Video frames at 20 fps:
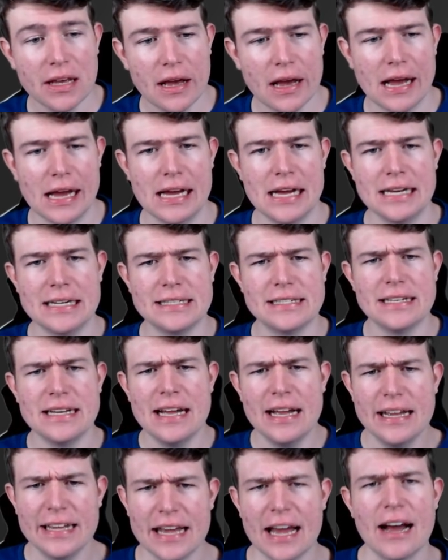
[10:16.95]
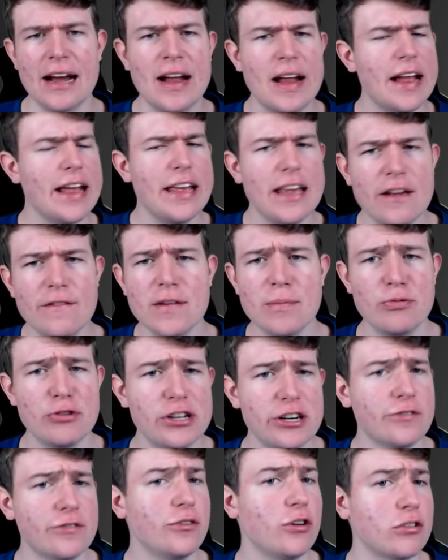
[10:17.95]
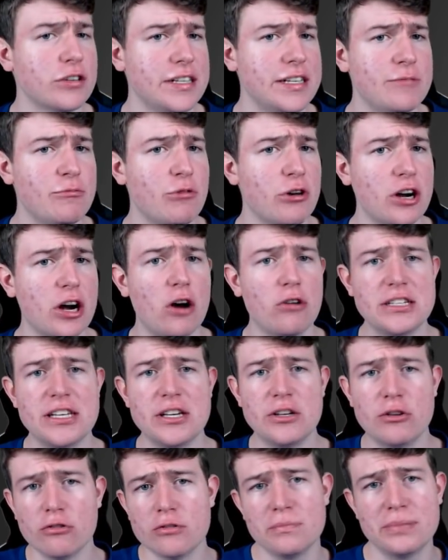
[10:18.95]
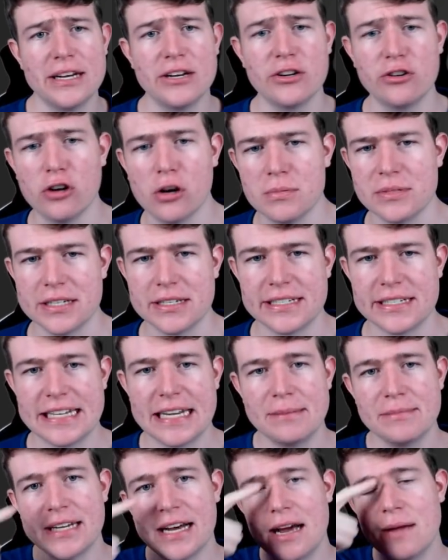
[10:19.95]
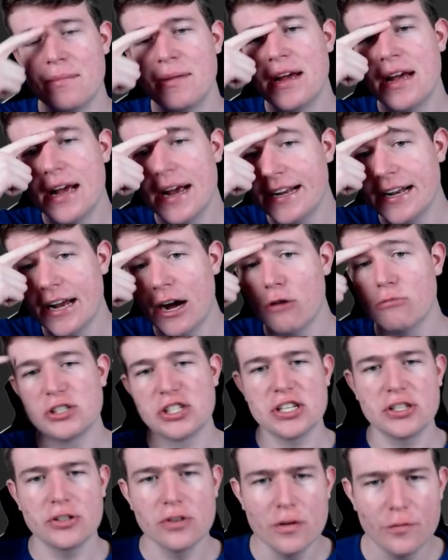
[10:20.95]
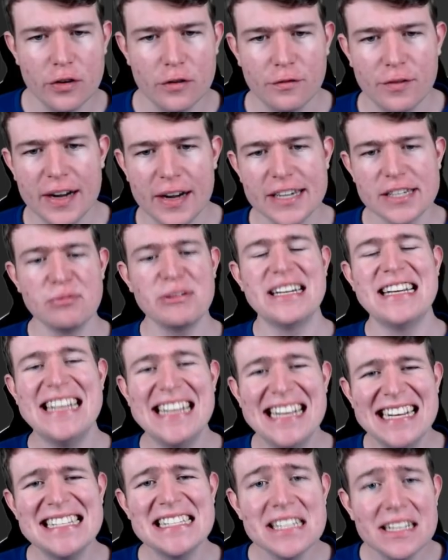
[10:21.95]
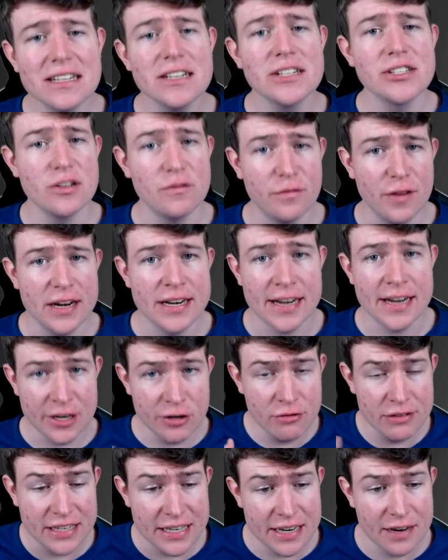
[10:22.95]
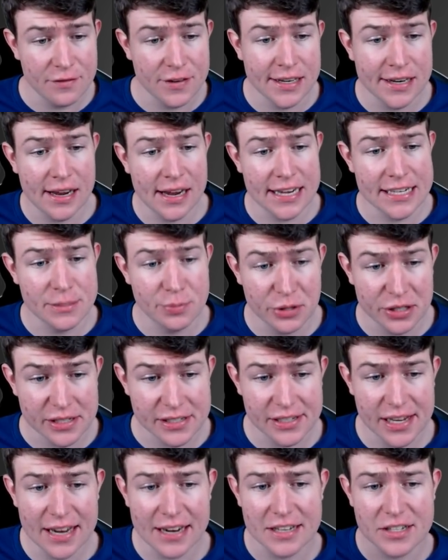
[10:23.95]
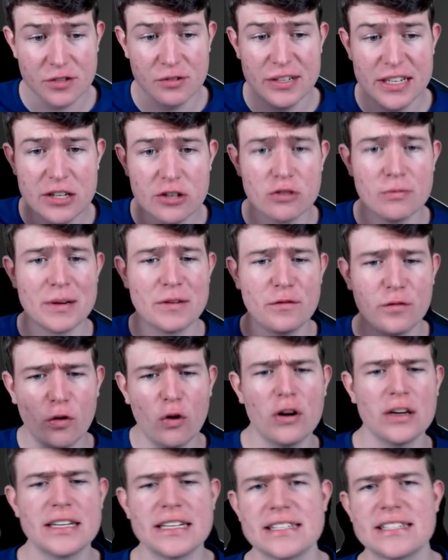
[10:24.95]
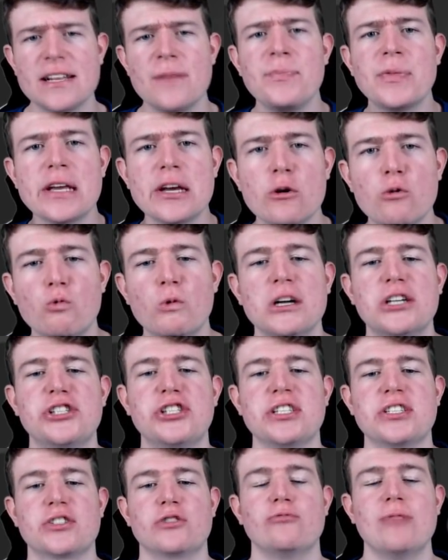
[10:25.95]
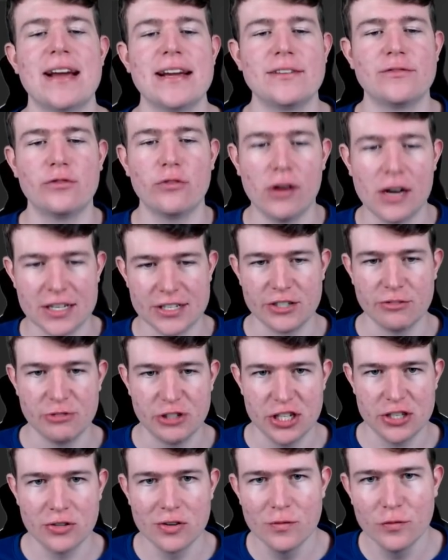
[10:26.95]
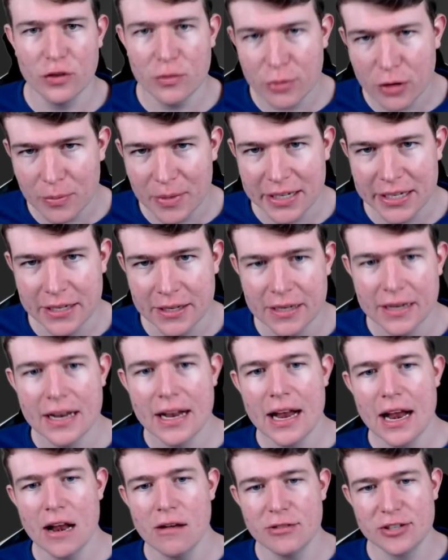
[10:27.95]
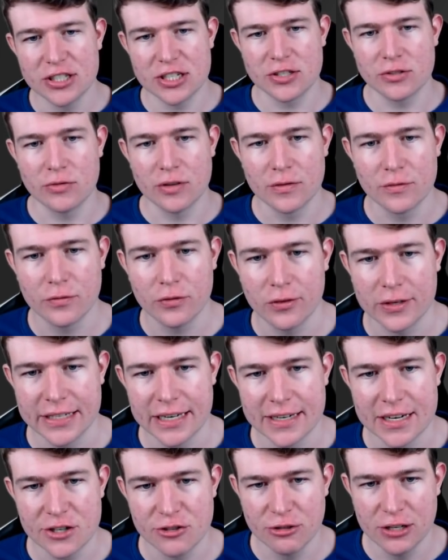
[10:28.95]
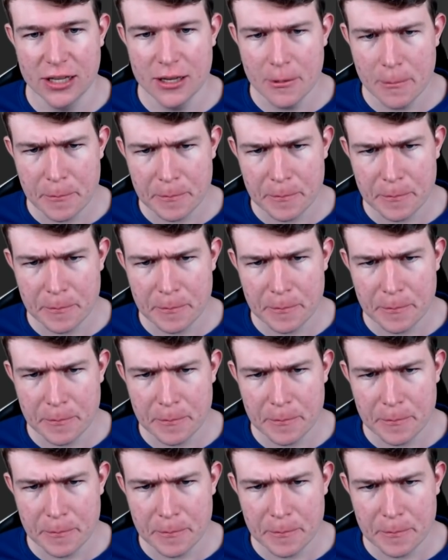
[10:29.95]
And yeah, even the predictive lock didn't work out. He couldn't play the Goblins at the same time. And now we're just going for Fire Spirit. He still needs to defend. I knew he didn't have an Ice Spirit and Cycle, so we need to commit 4 Elixir, which is great for us. So we're just going for Bomber here. We're just going for another drill.